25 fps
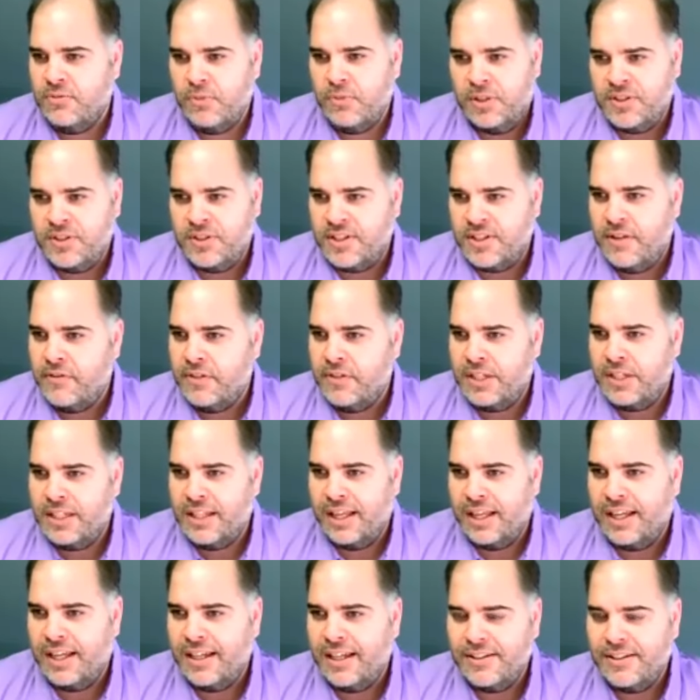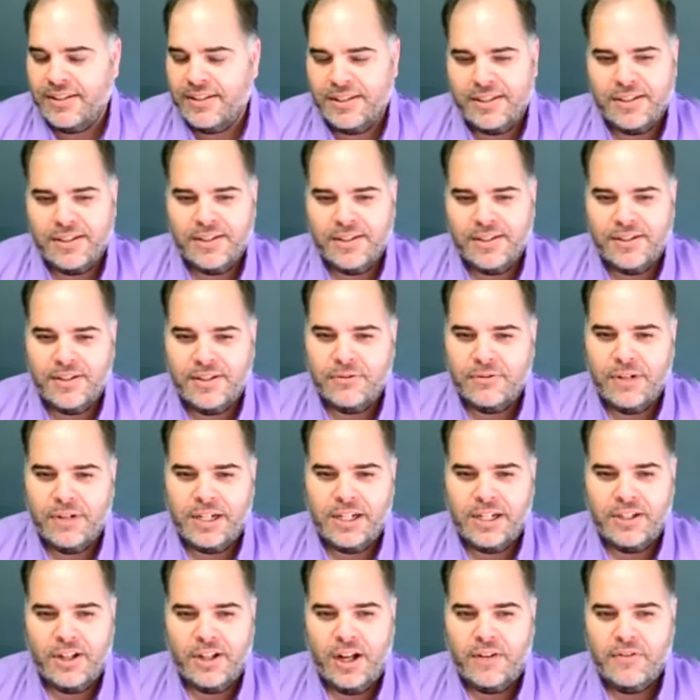179 to
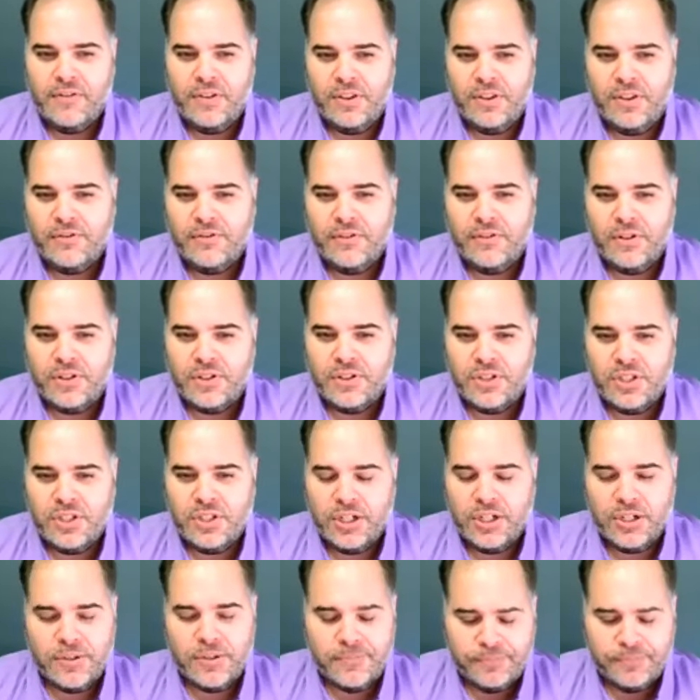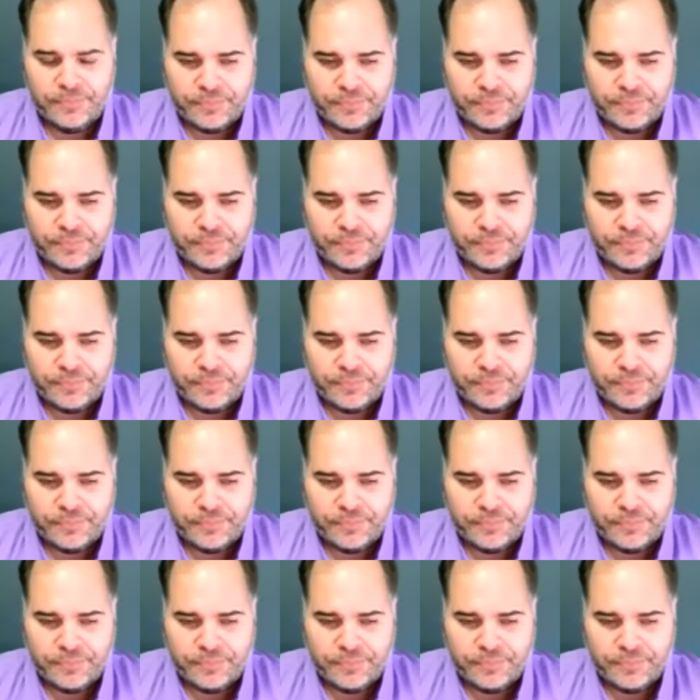write it off in the first year.